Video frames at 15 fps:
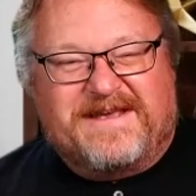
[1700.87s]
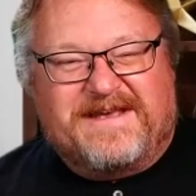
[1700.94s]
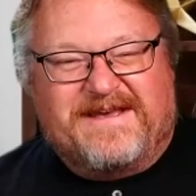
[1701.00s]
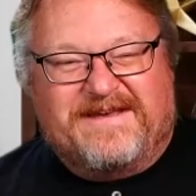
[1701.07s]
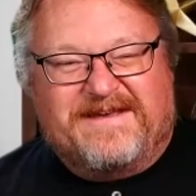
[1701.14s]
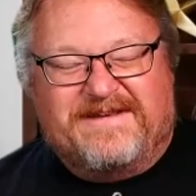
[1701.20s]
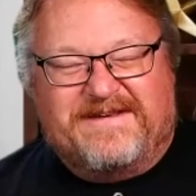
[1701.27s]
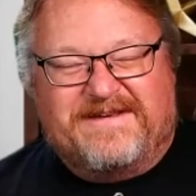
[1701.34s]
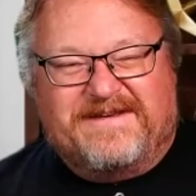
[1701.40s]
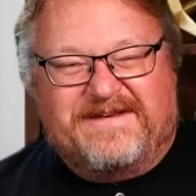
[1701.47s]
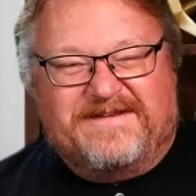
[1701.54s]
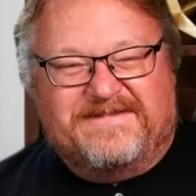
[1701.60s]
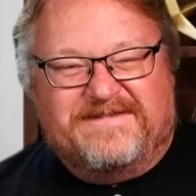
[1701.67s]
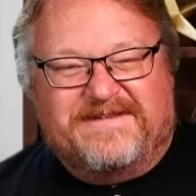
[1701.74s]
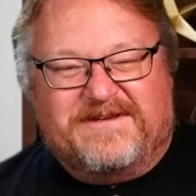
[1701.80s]
And,
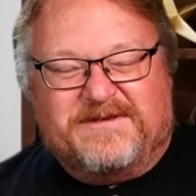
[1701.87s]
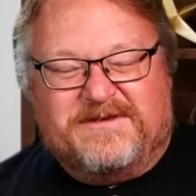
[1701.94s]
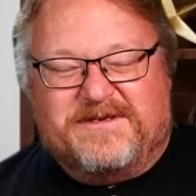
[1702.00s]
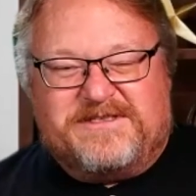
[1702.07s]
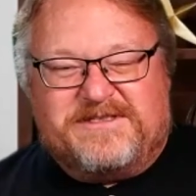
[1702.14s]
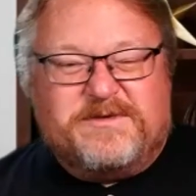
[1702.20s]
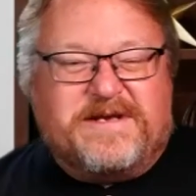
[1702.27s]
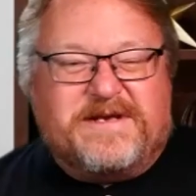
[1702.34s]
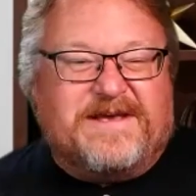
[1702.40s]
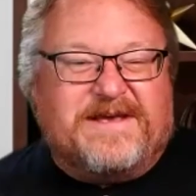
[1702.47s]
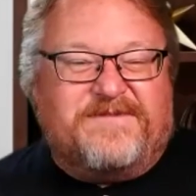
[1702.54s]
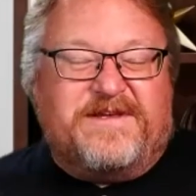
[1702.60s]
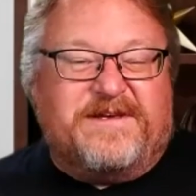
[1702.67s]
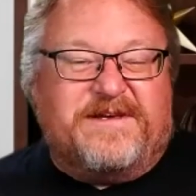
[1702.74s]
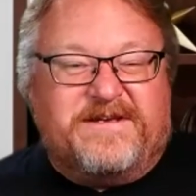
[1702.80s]
you know, cause you and I
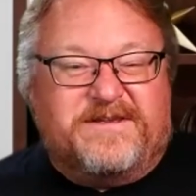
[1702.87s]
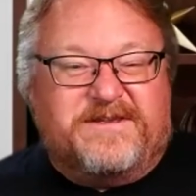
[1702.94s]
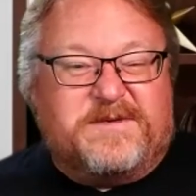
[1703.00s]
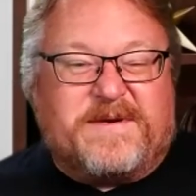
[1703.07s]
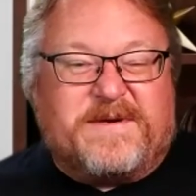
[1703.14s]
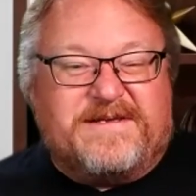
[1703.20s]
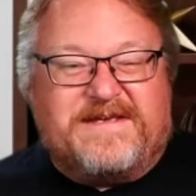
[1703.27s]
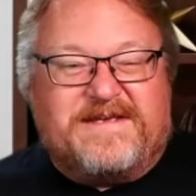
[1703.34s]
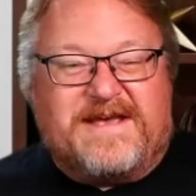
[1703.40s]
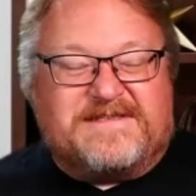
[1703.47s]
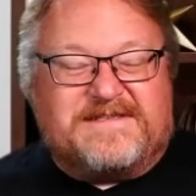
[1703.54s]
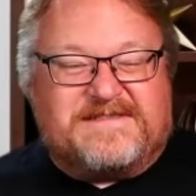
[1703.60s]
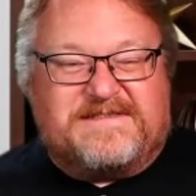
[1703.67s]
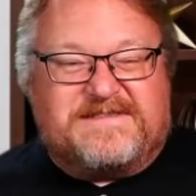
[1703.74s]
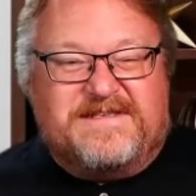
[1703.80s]
have done other
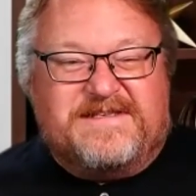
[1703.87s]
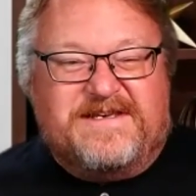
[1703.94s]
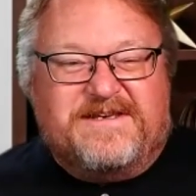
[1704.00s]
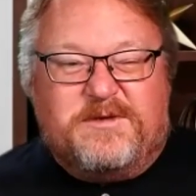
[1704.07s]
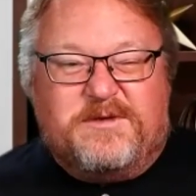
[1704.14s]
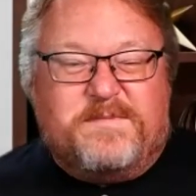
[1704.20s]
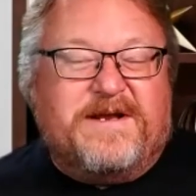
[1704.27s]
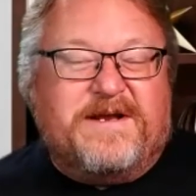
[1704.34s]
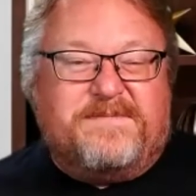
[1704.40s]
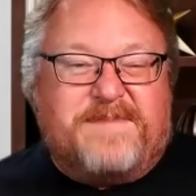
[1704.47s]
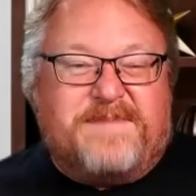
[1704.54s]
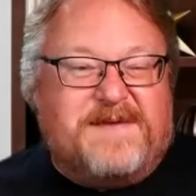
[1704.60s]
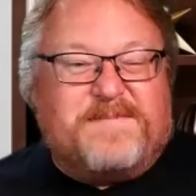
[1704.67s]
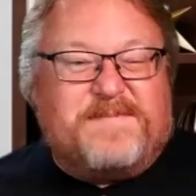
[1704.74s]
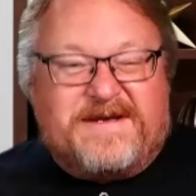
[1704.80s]
podcasts. You've been on
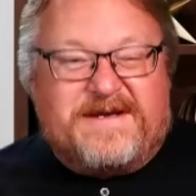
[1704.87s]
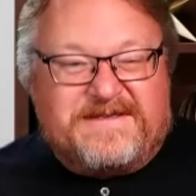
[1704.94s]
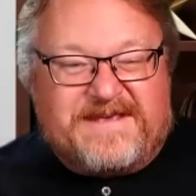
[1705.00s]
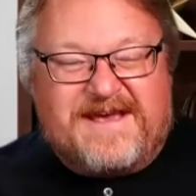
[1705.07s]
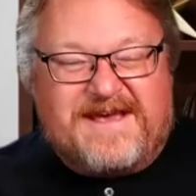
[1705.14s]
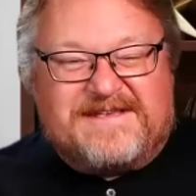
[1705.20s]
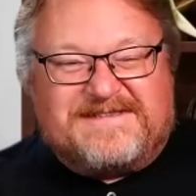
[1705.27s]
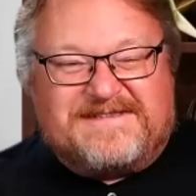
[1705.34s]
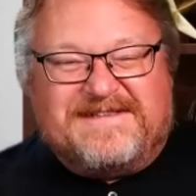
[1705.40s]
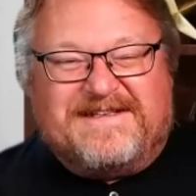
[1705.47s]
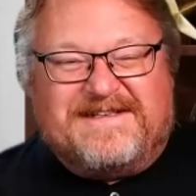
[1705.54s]
my podcast.